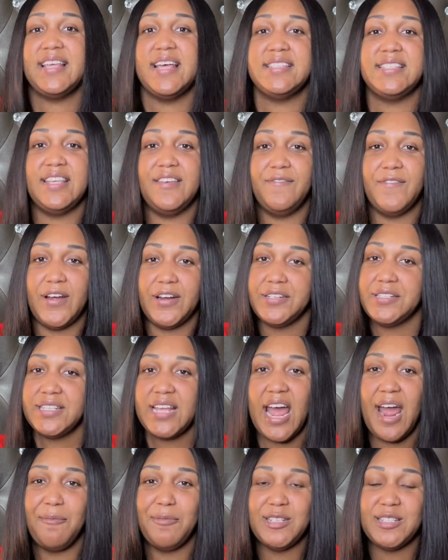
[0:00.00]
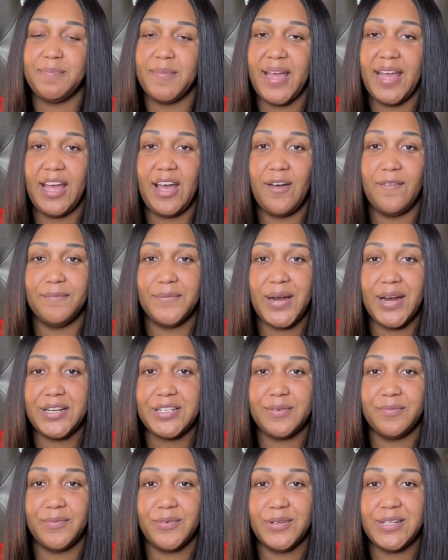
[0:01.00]
I see first timers make on
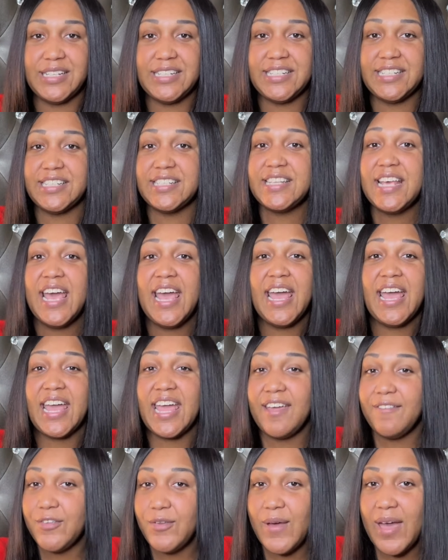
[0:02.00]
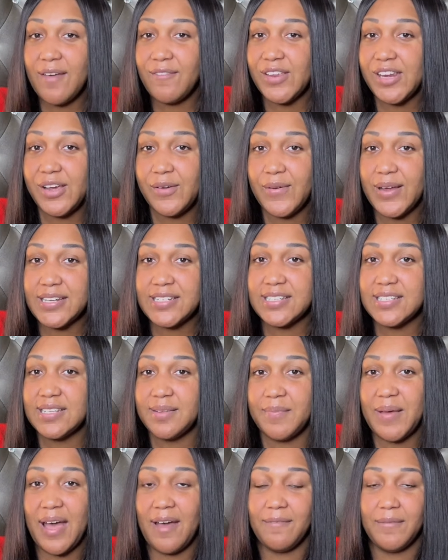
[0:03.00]
Virgin Voyages. If you have any questions
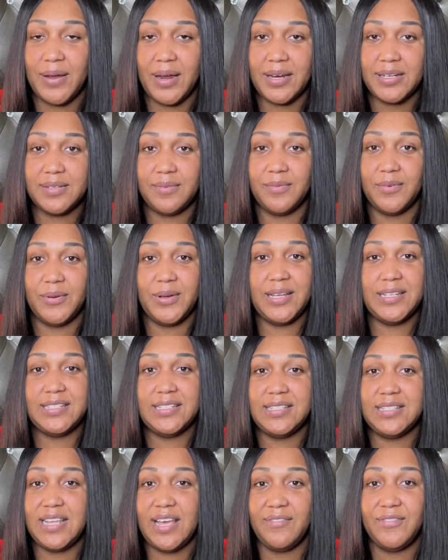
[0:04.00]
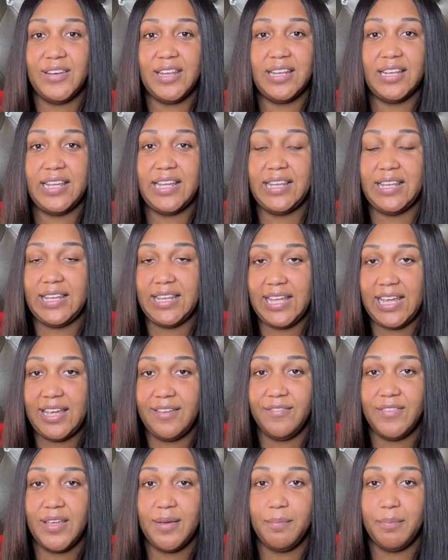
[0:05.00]
about Virgin Voyages, definitely
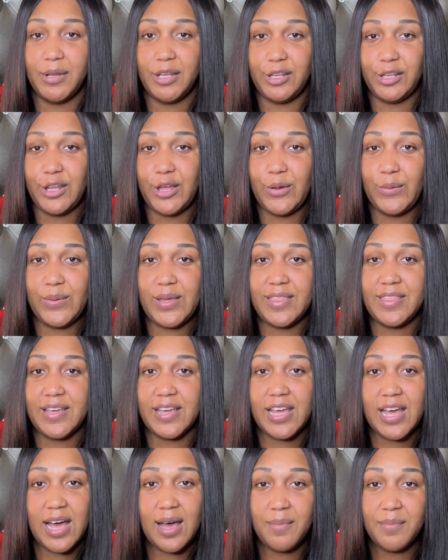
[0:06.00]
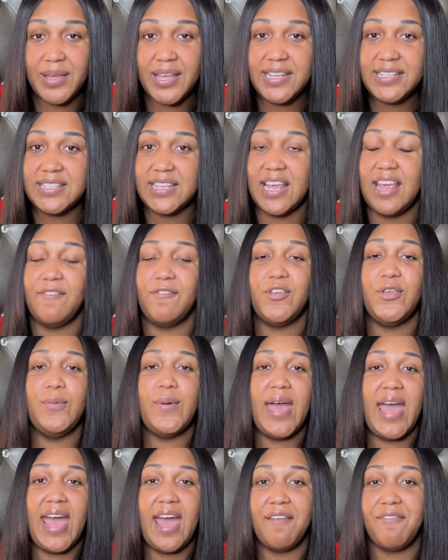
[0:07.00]
leave them below in the comments. If you
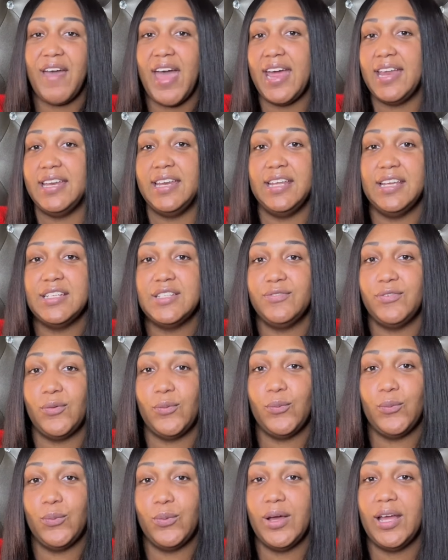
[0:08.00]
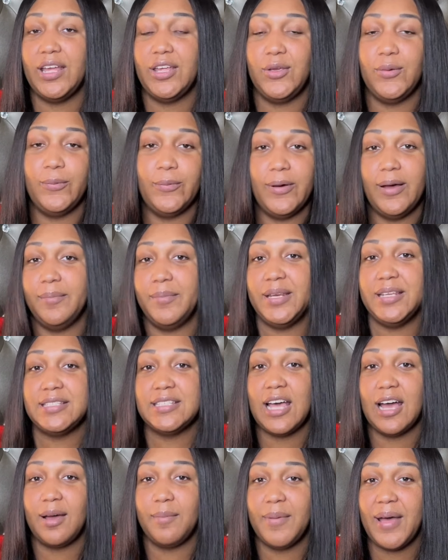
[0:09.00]
have ideas for what you want me
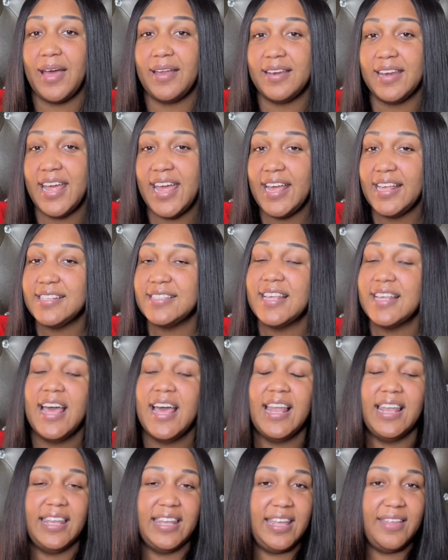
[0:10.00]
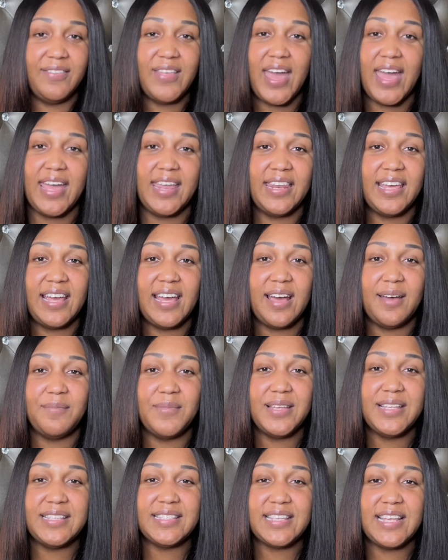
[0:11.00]
to talk about next, leave that in the
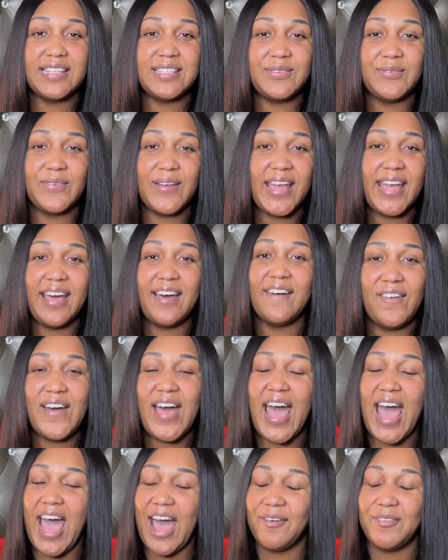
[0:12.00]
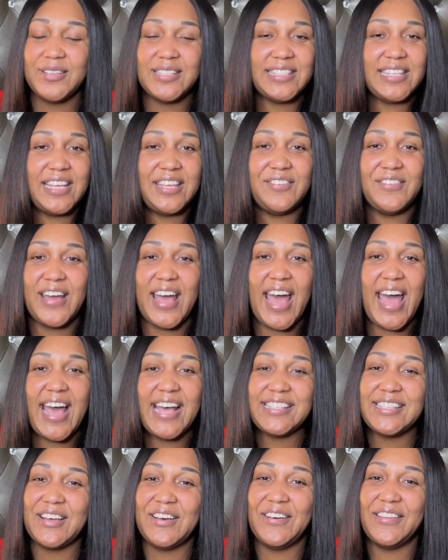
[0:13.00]
comments as well. I will see you
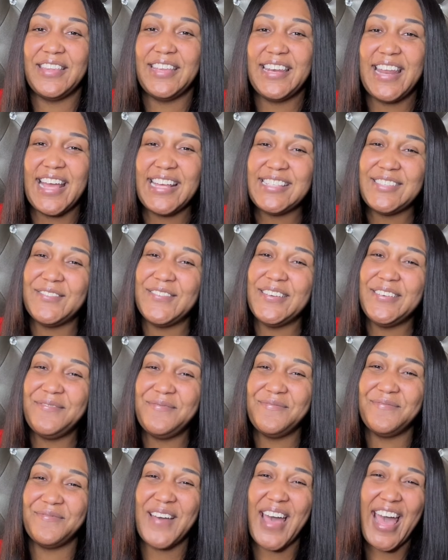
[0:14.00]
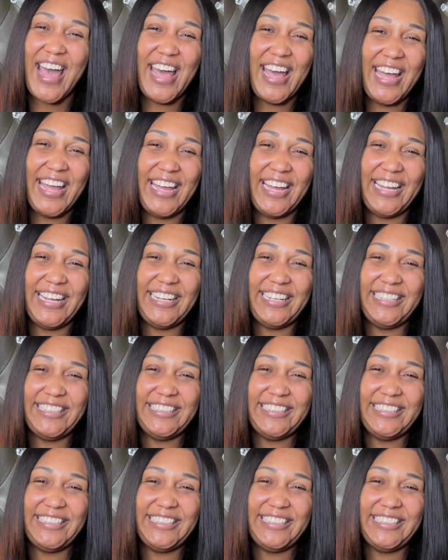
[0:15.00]
guys on the next one. Bye!